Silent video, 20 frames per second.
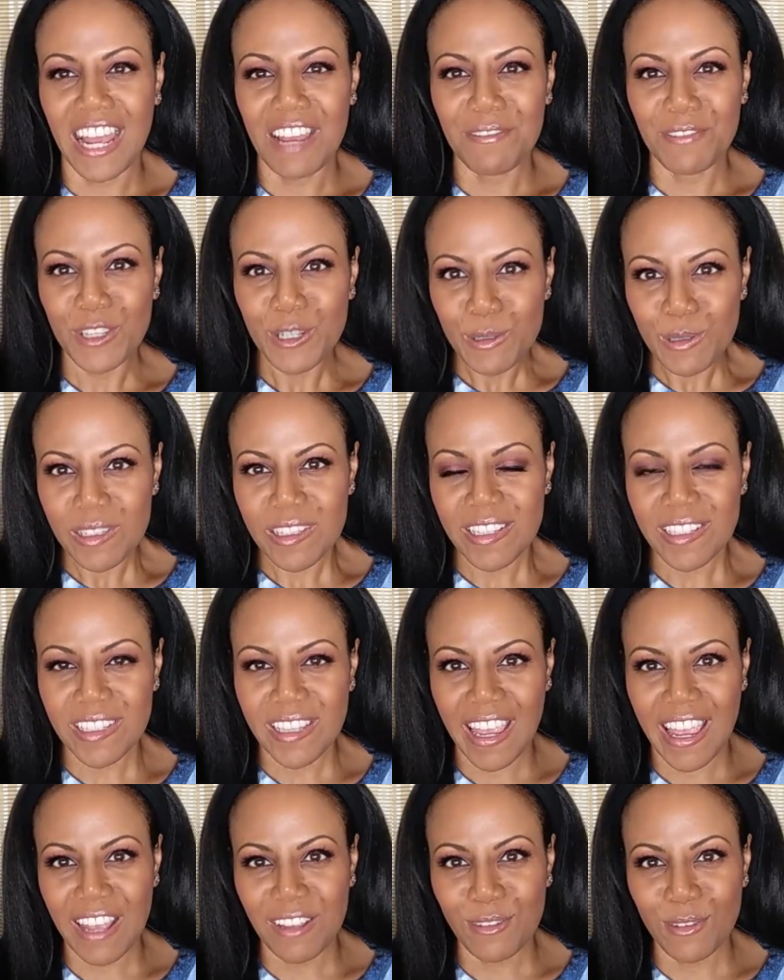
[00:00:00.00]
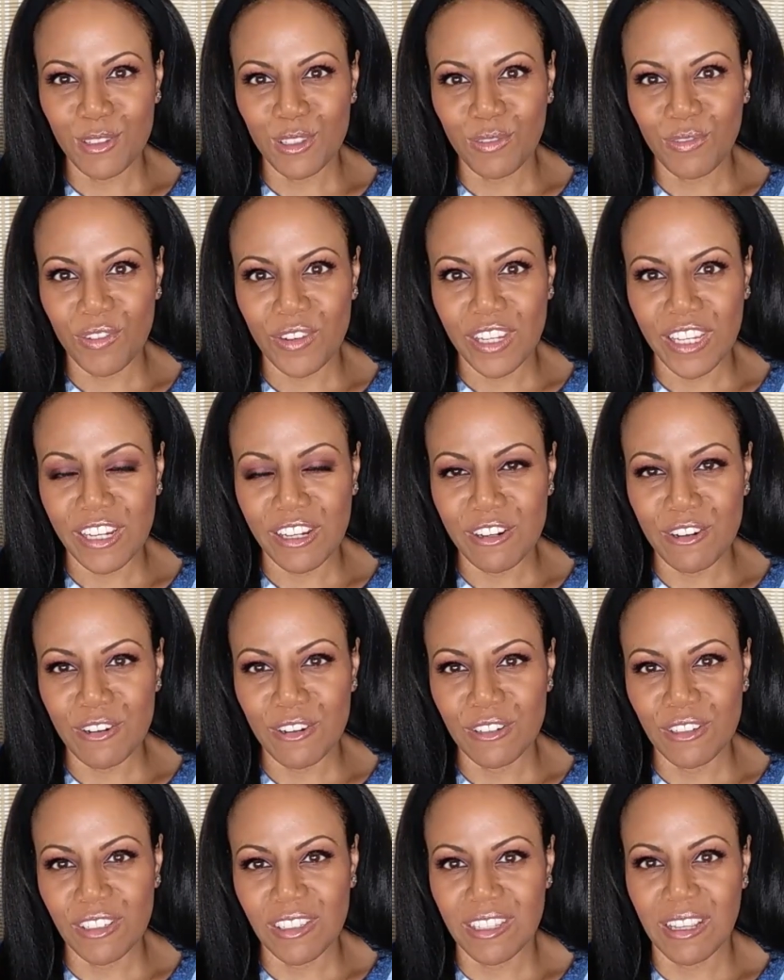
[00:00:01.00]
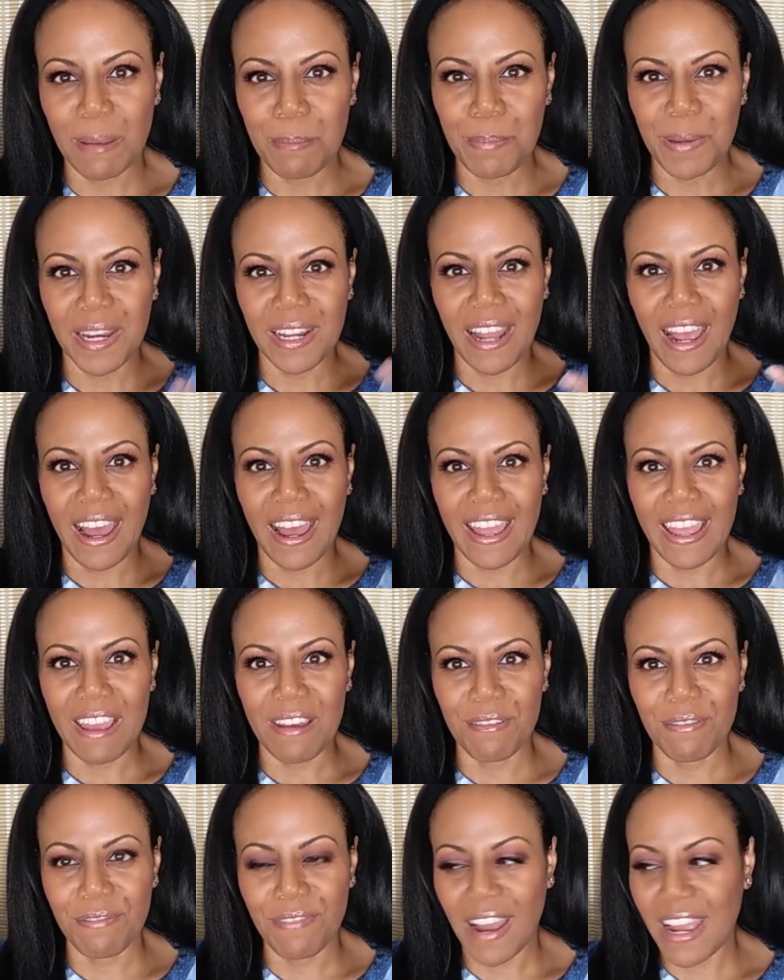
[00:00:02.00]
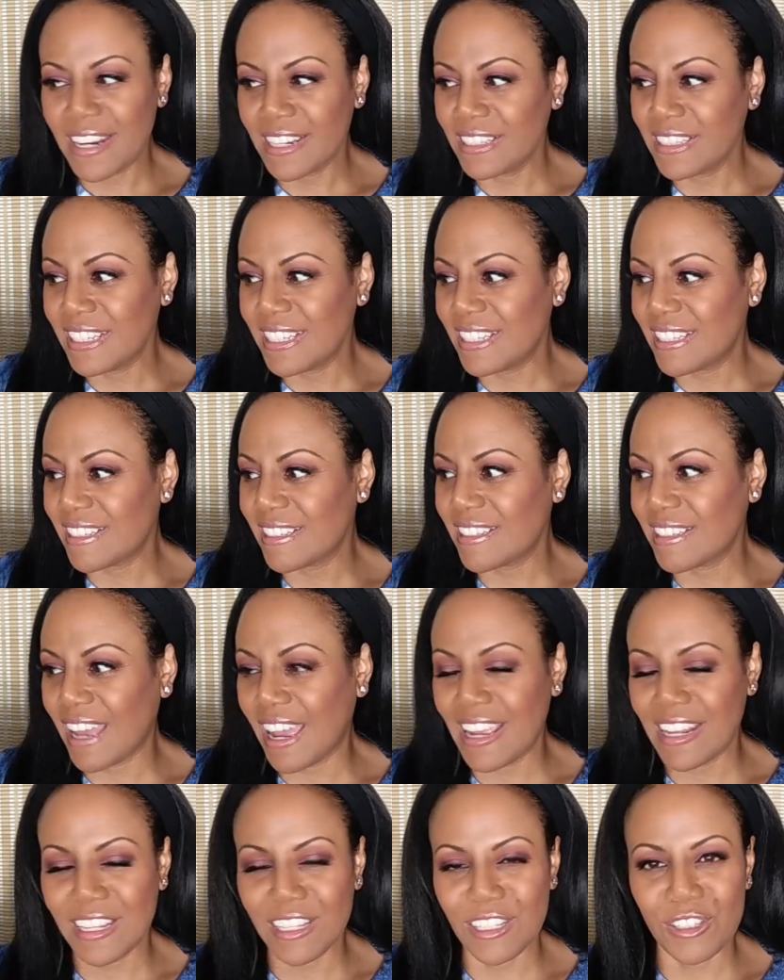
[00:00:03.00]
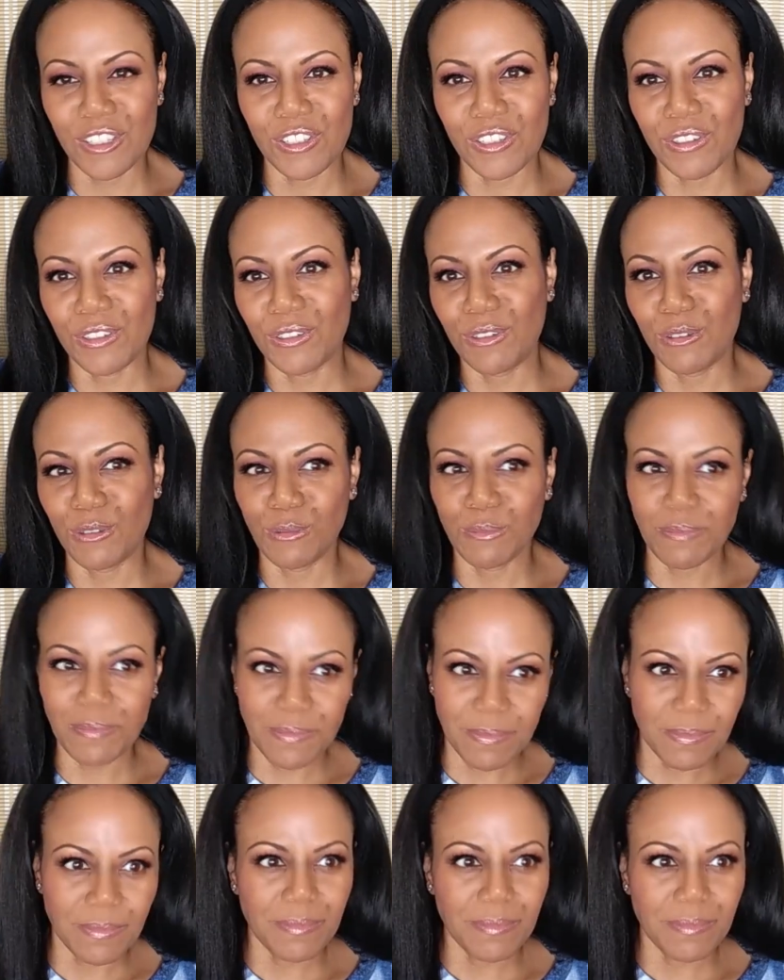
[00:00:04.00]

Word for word: I've used these candles for years, but I have finally decided to